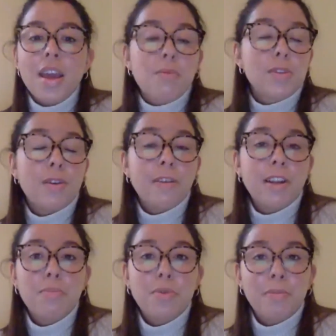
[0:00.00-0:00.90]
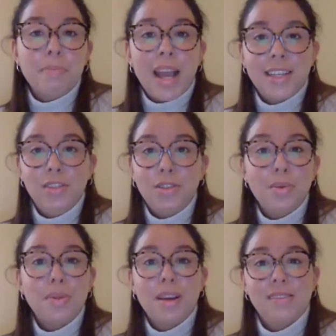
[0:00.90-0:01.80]
and was already born back in
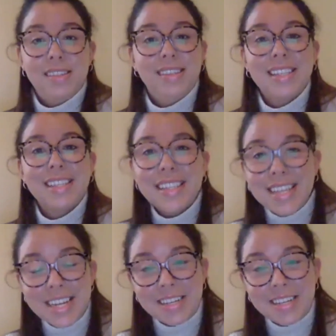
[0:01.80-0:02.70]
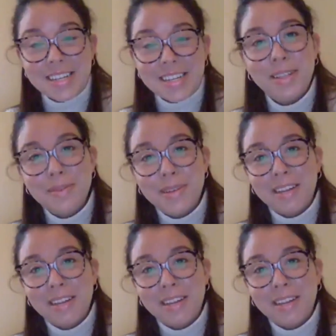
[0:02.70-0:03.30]
2016. So I've been doing